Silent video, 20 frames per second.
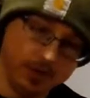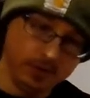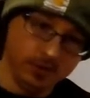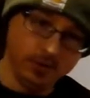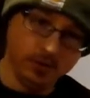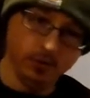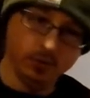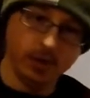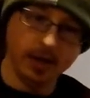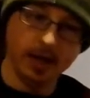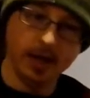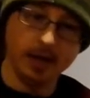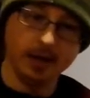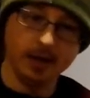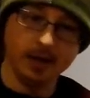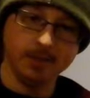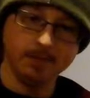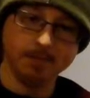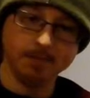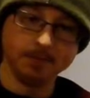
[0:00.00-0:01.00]
to do this
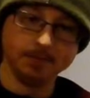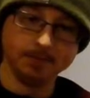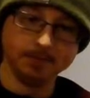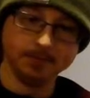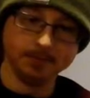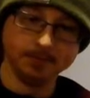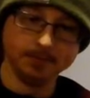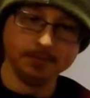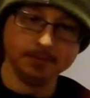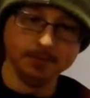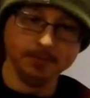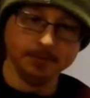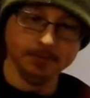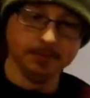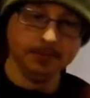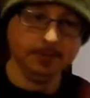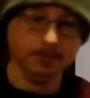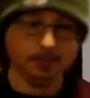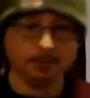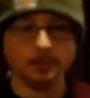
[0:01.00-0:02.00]
one-handed,
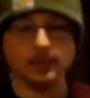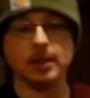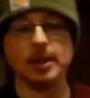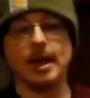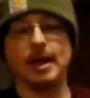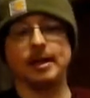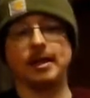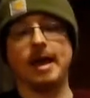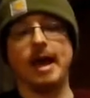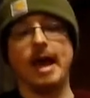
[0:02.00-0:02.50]
like